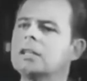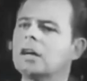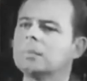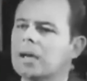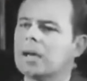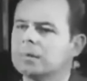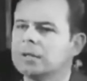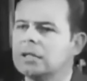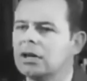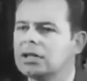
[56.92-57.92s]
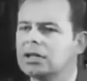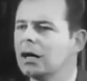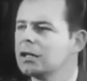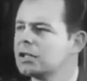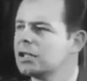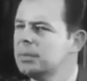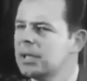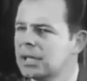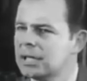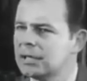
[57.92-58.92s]
the party as a young man because he
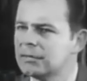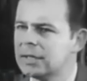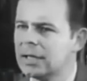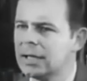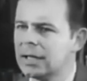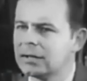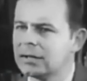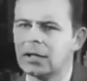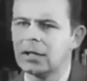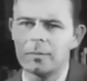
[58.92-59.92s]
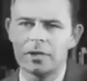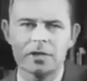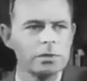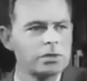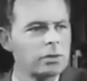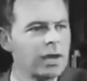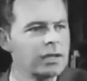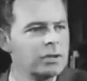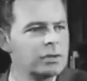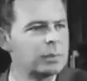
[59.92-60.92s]
honestly believed that the communists
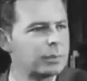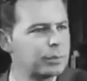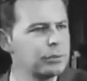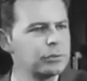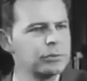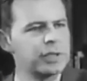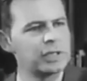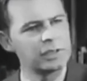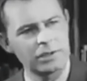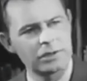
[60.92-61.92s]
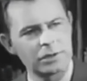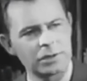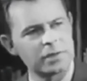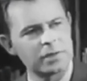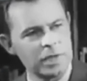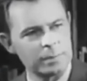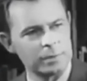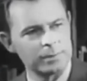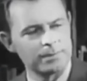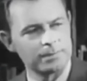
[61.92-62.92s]
were trying to improve the conditions of
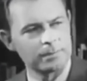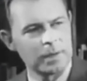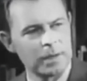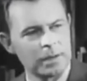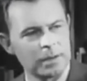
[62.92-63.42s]
his people.